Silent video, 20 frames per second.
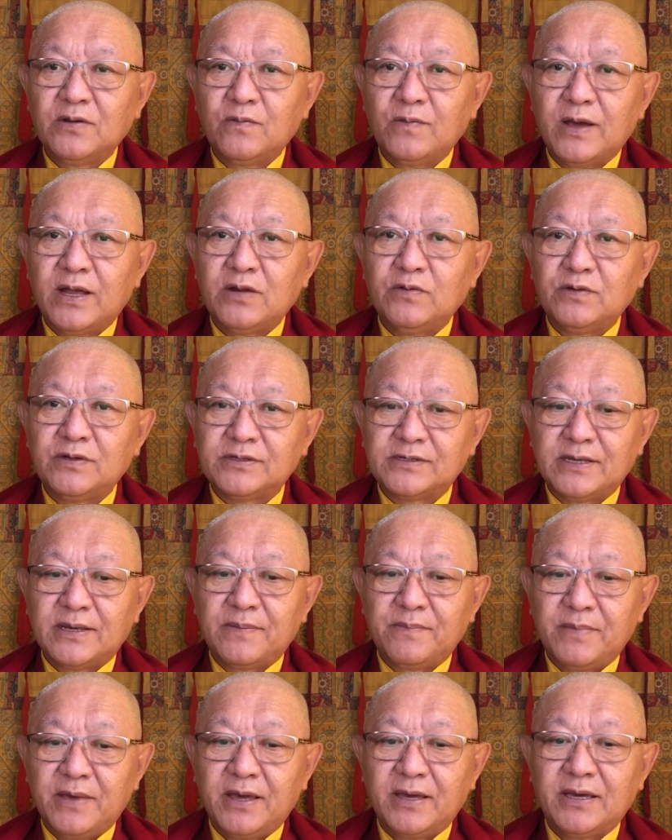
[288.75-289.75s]
when we say
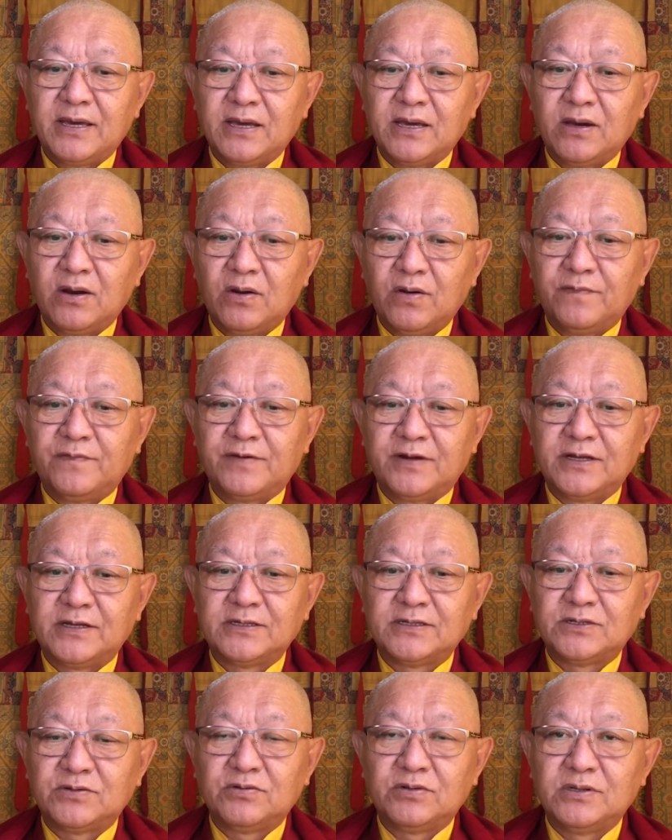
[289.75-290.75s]
making
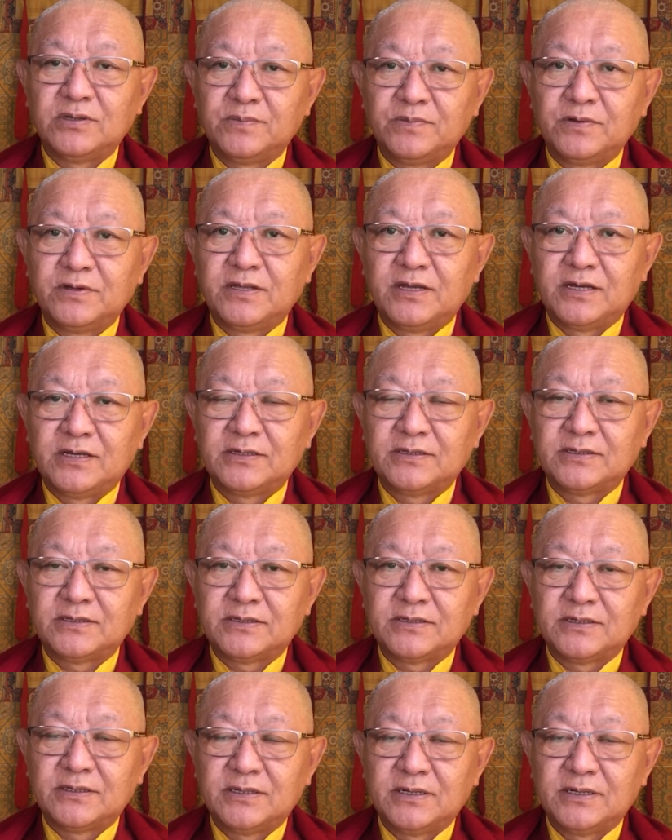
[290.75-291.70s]
offerings to the Buddhas,